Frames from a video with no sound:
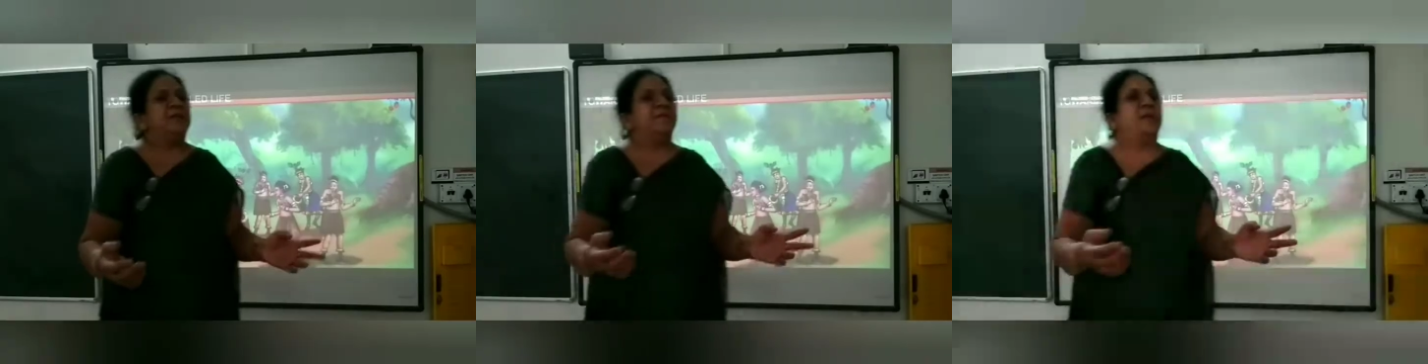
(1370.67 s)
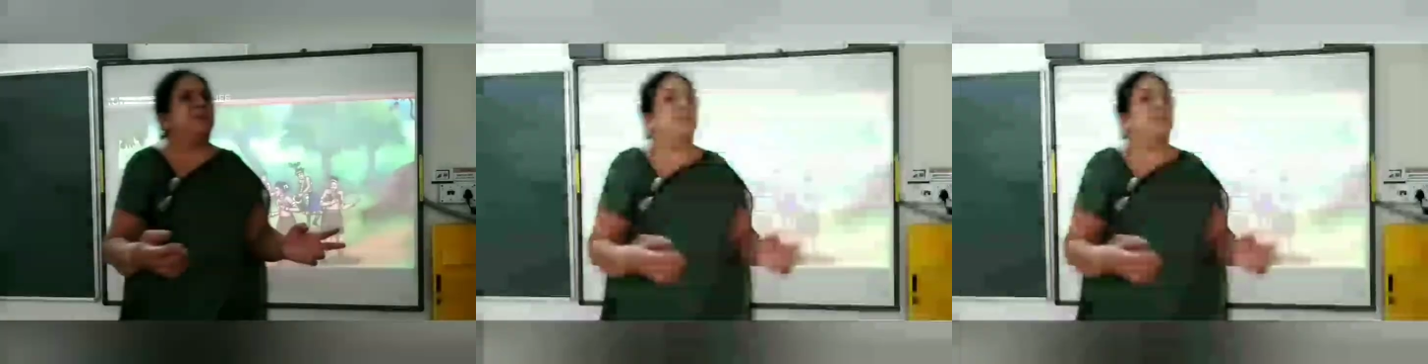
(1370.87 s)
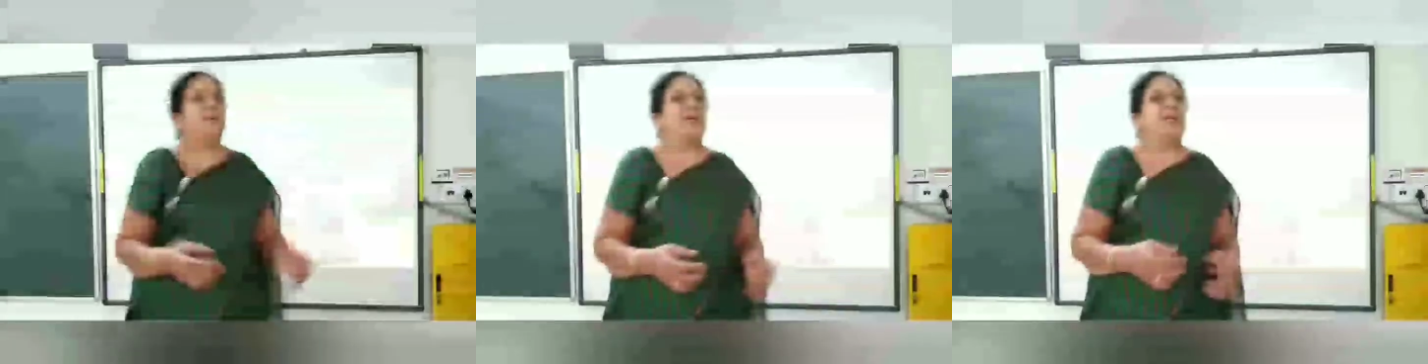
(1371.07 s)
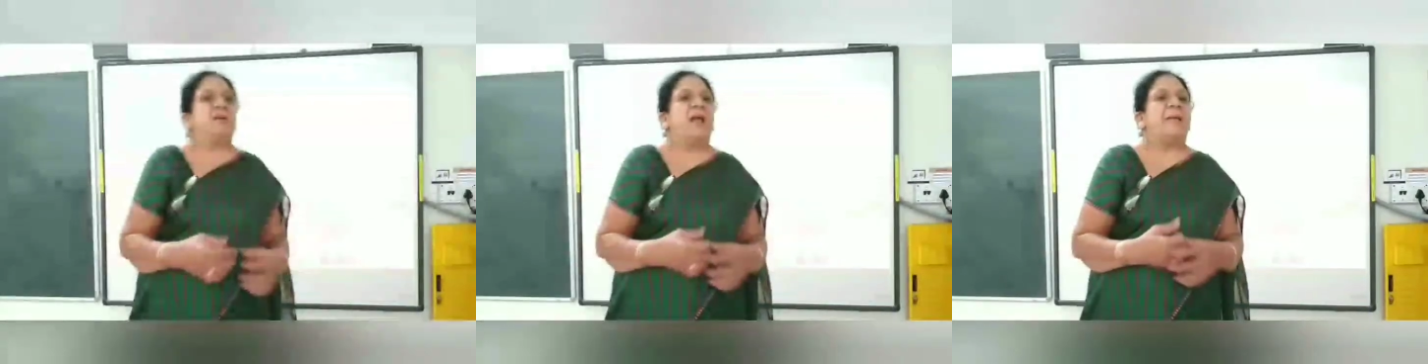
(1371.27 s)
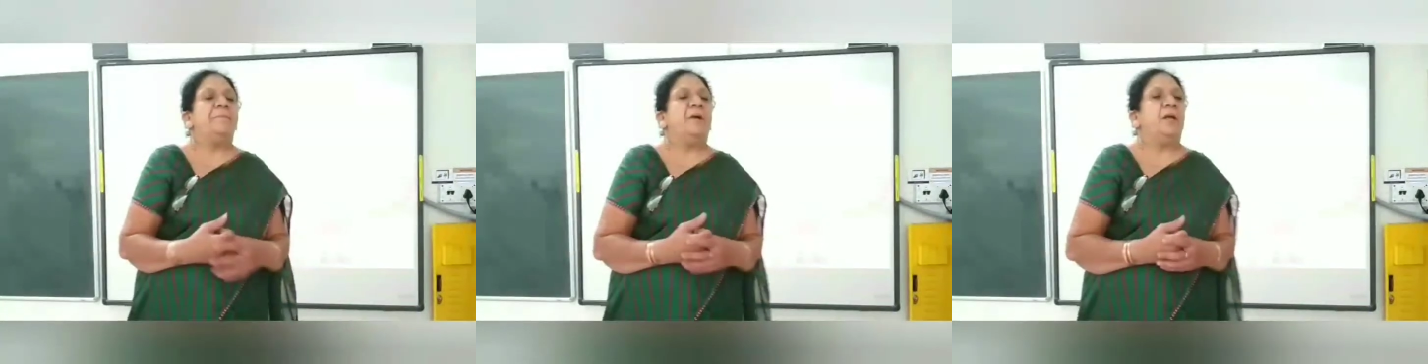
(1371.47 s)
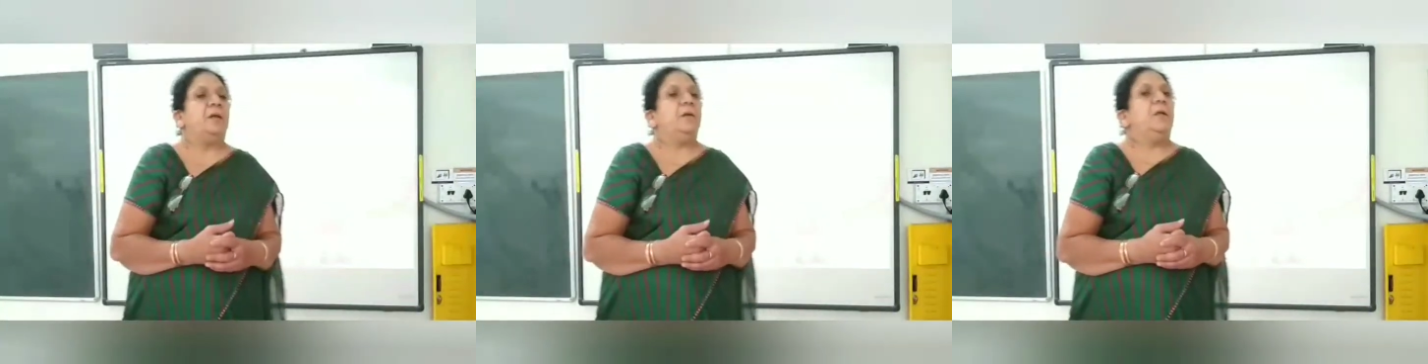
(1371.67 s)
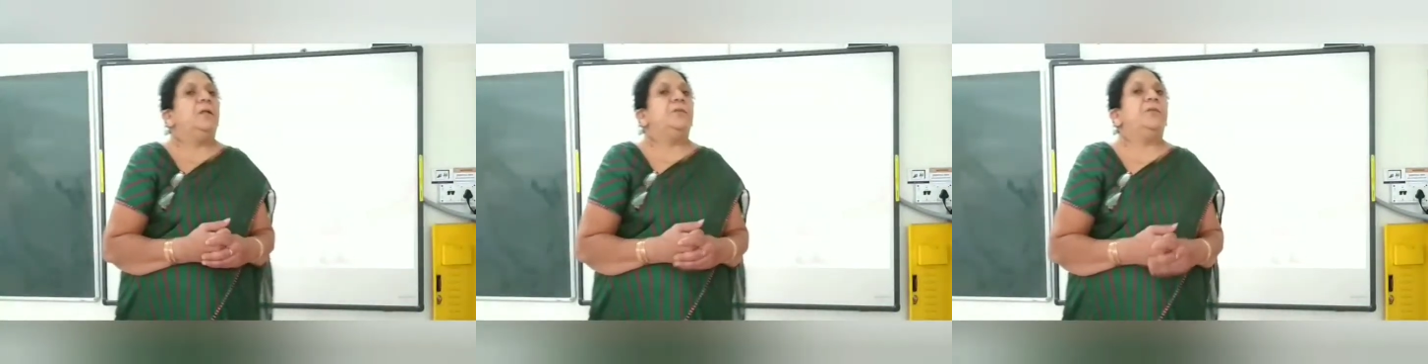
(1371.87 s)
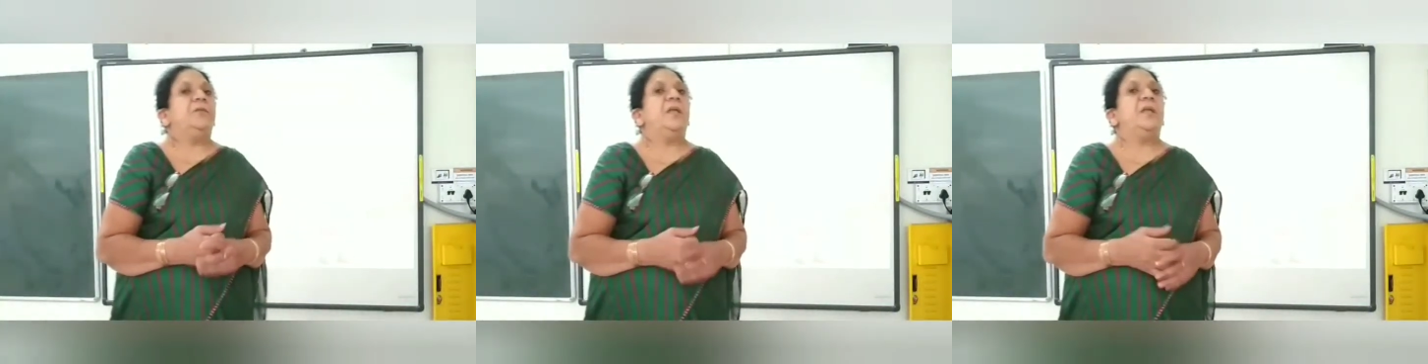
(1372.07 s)
were there, tribal.
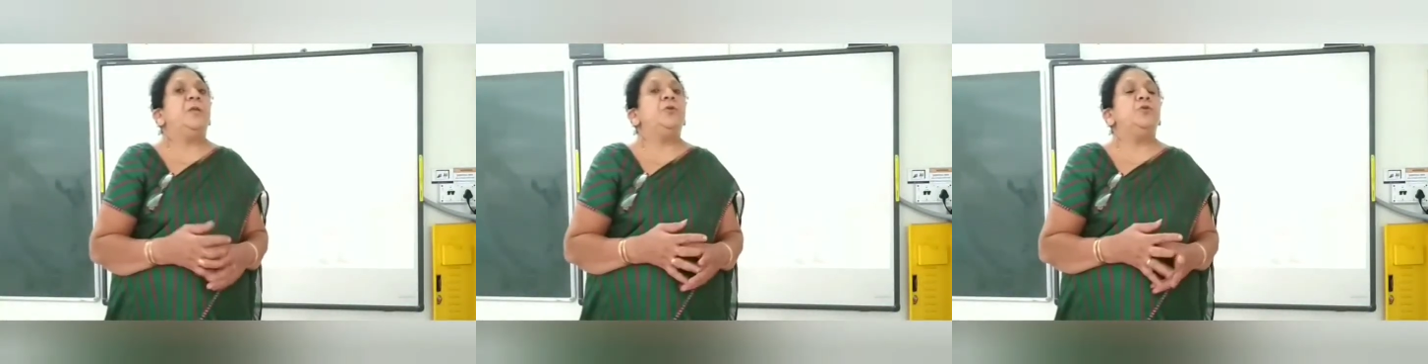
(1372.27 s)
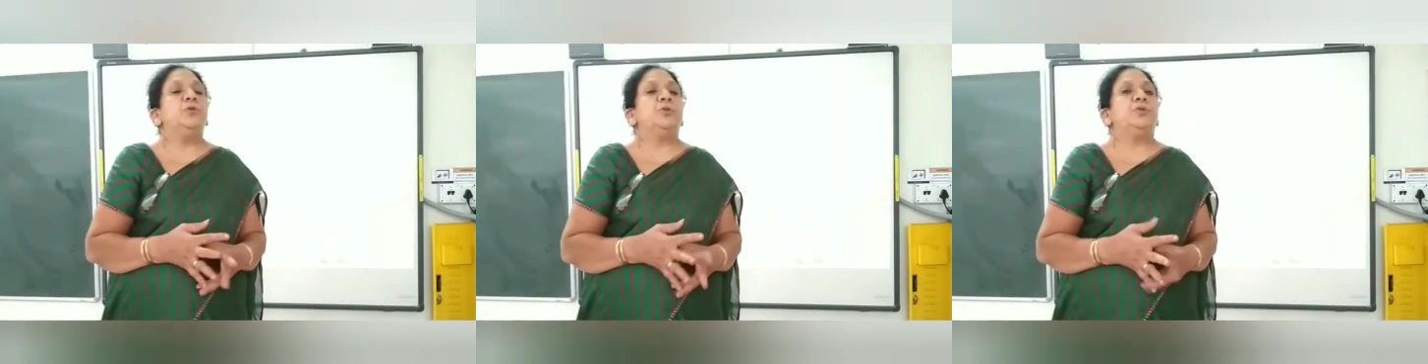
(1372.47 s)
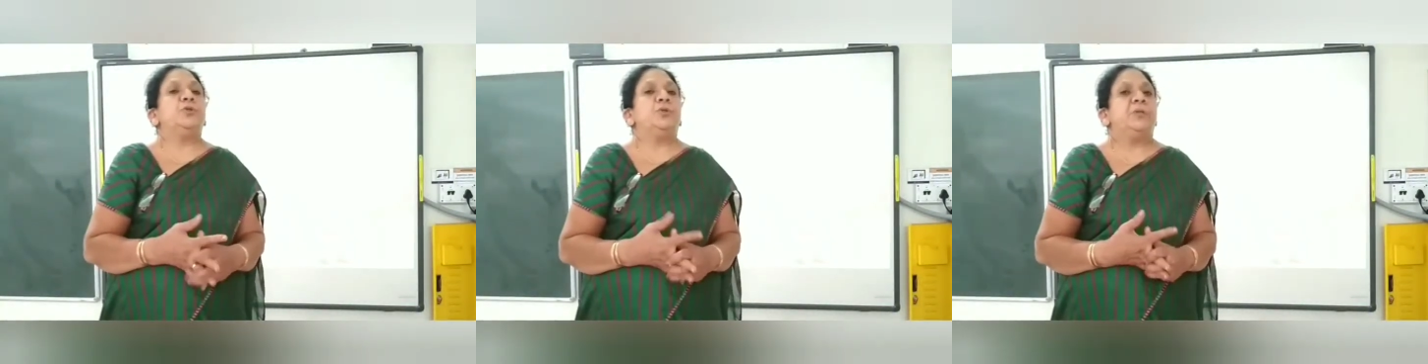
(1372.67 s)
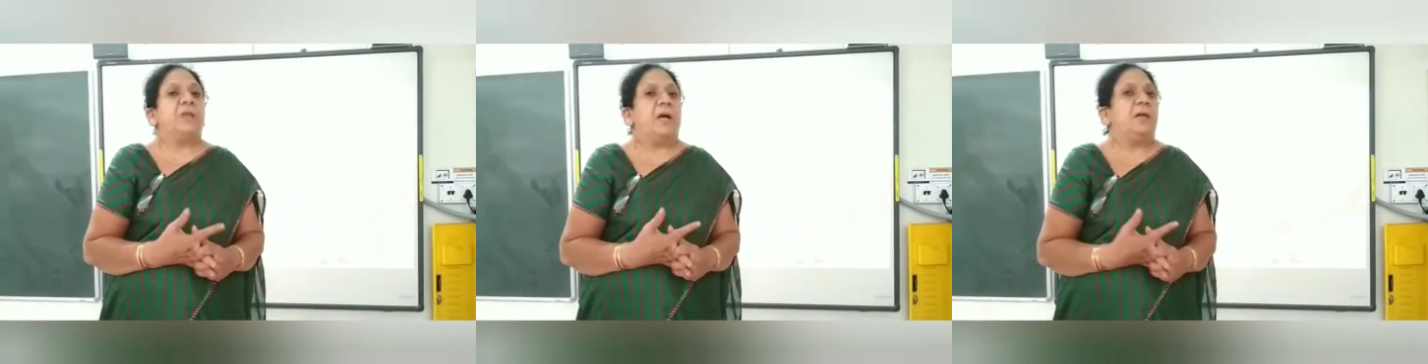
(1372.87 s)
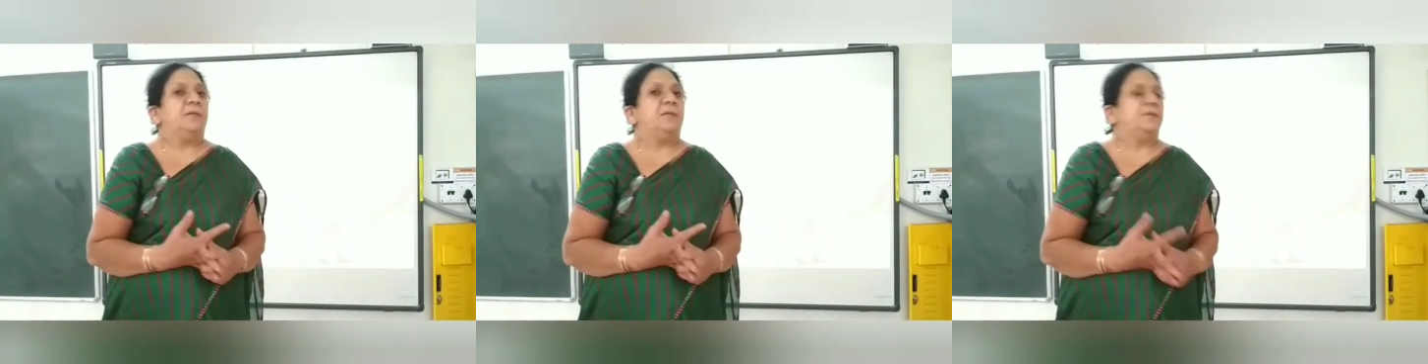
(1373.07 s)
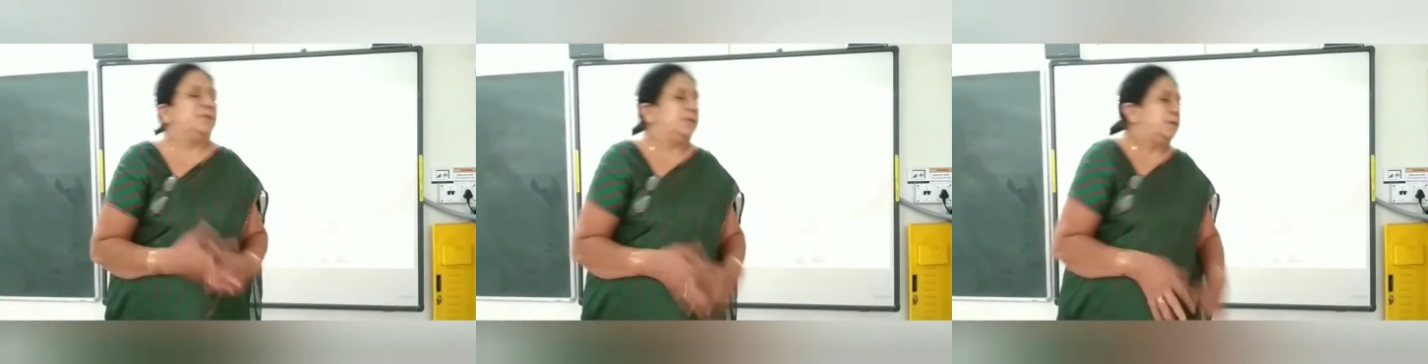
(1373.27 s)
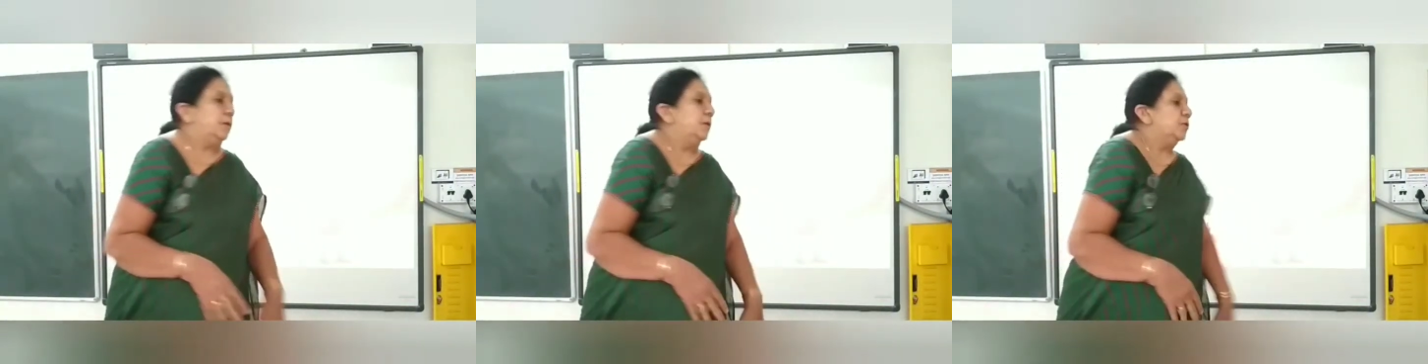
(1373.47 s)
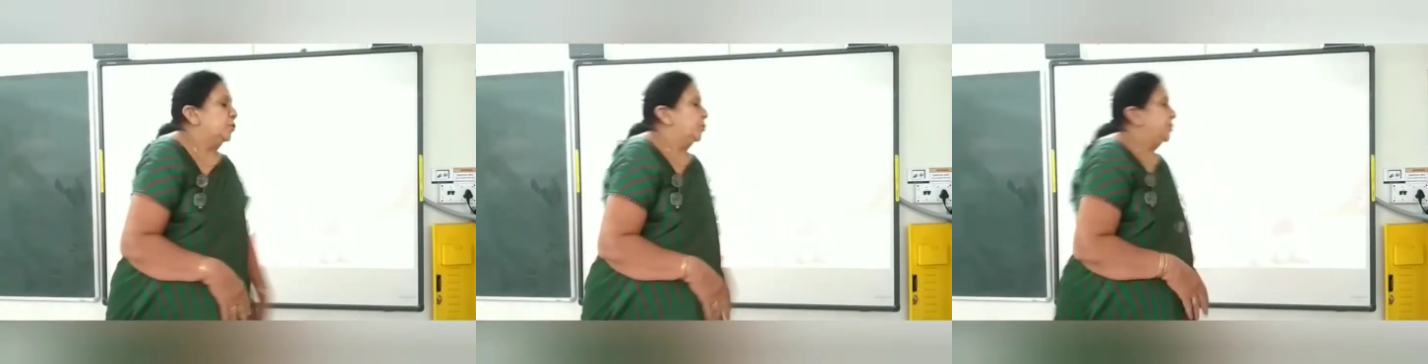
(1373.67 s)
They used to dance. So